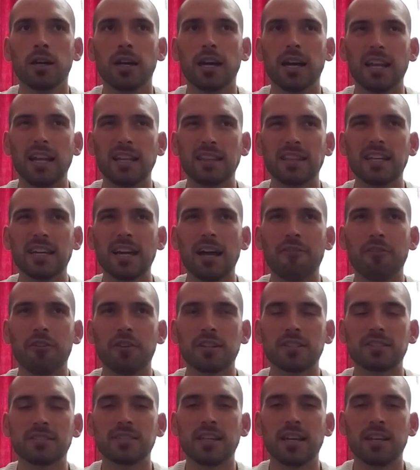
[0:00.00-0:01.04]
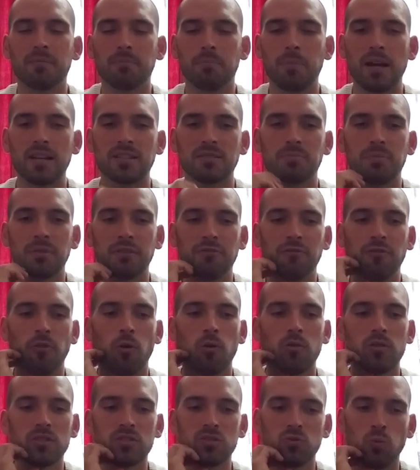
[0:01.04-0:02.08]
And I think I've heard it said best
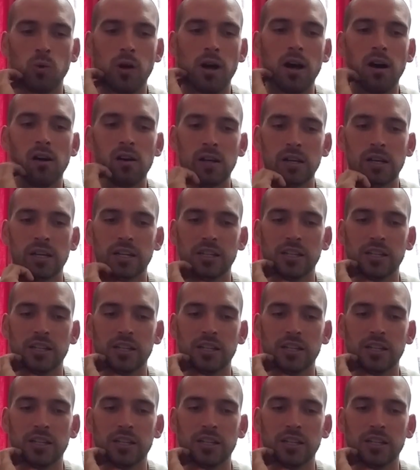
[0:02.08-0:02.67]
before as well.